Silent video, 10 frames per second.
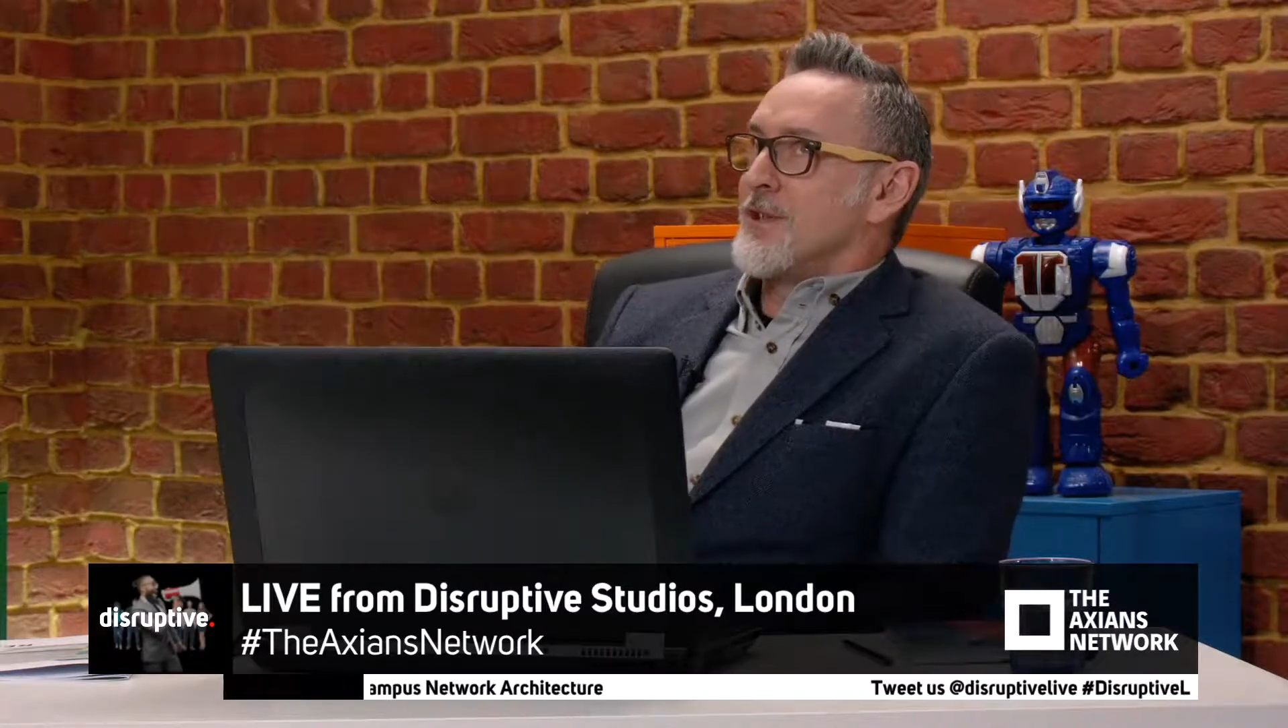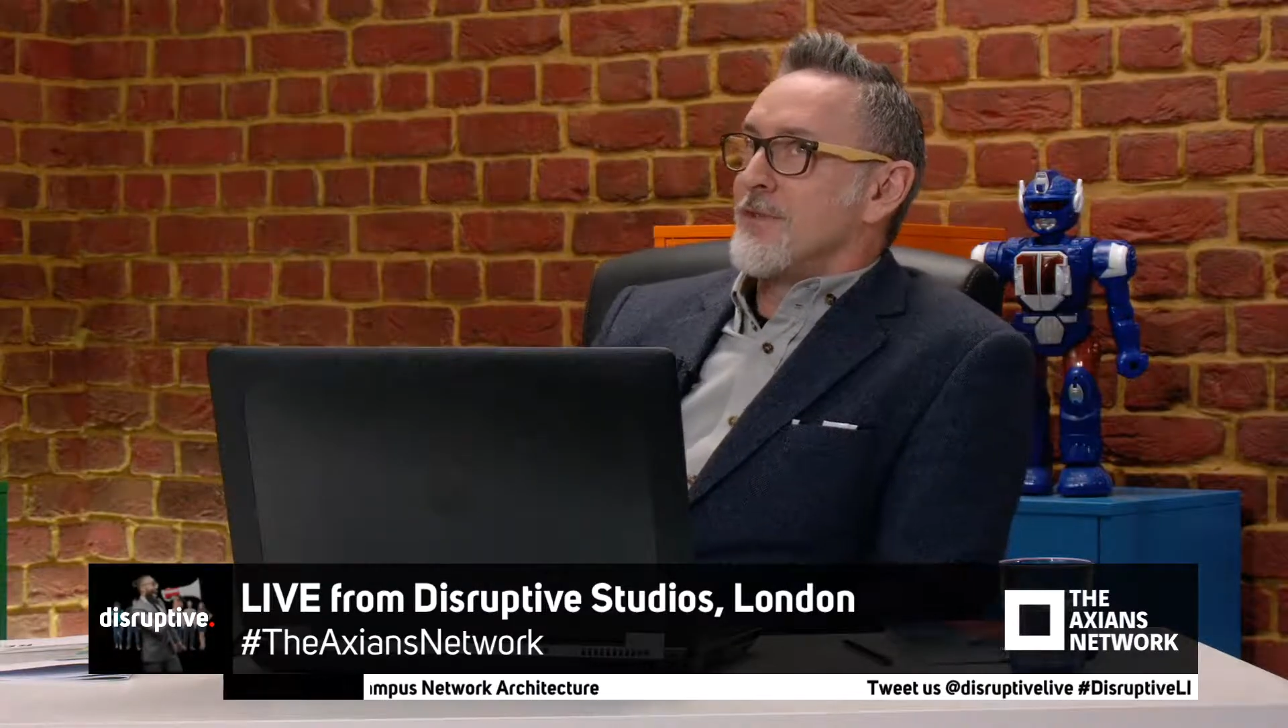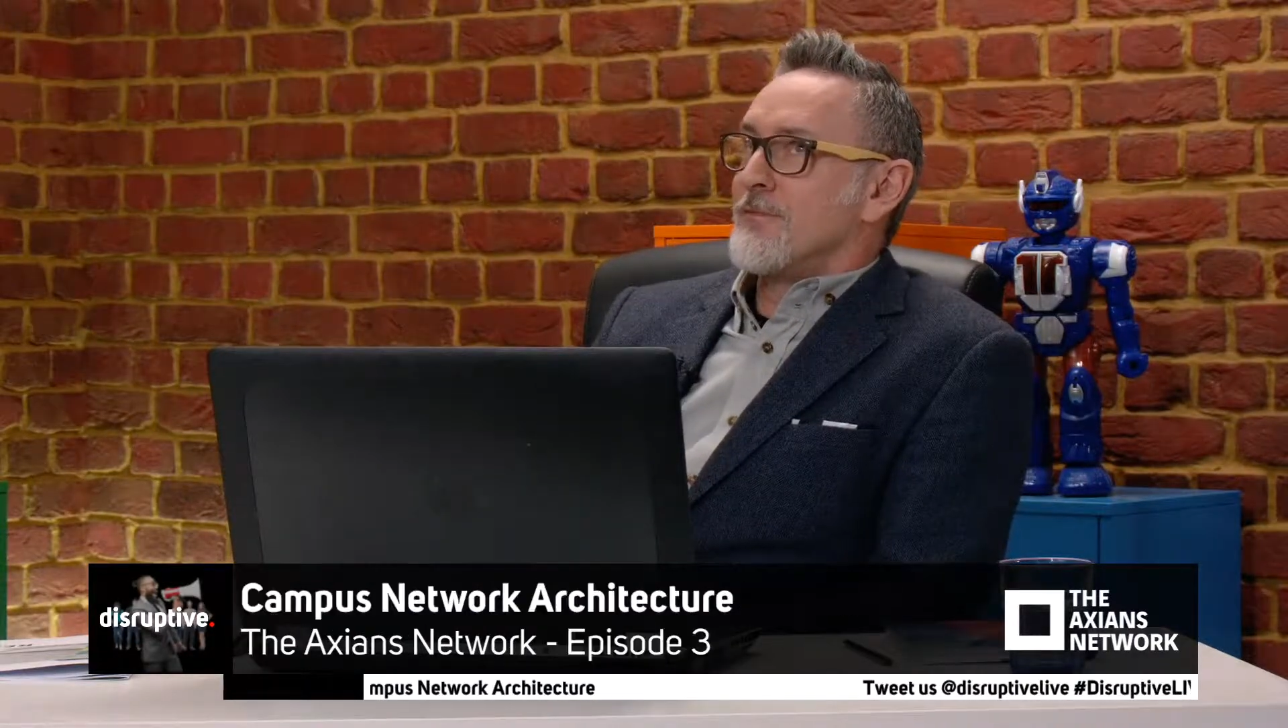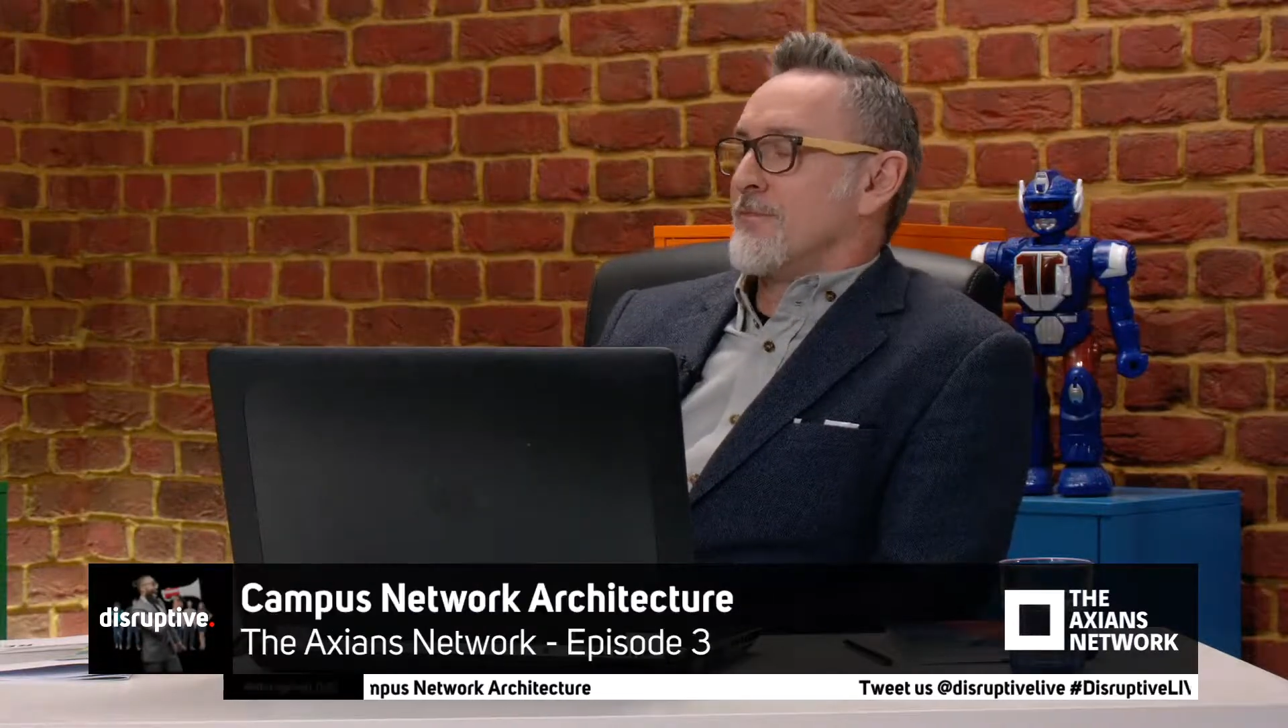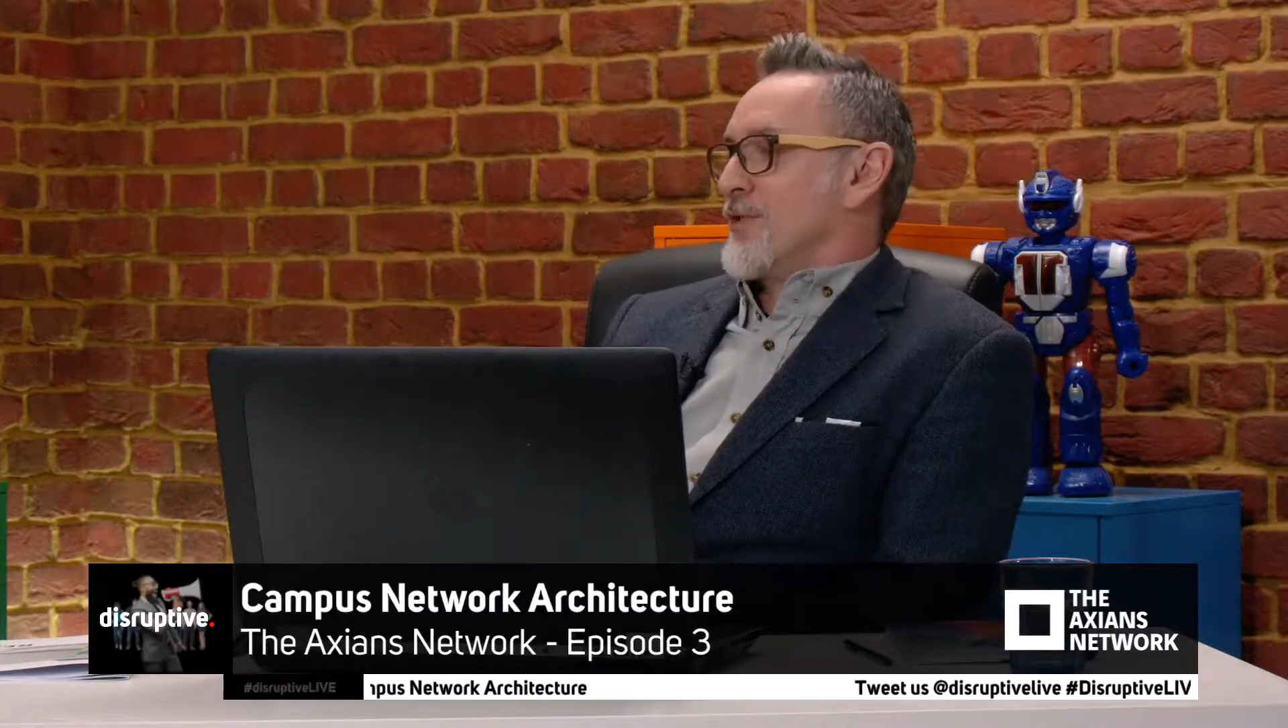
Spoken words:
sort of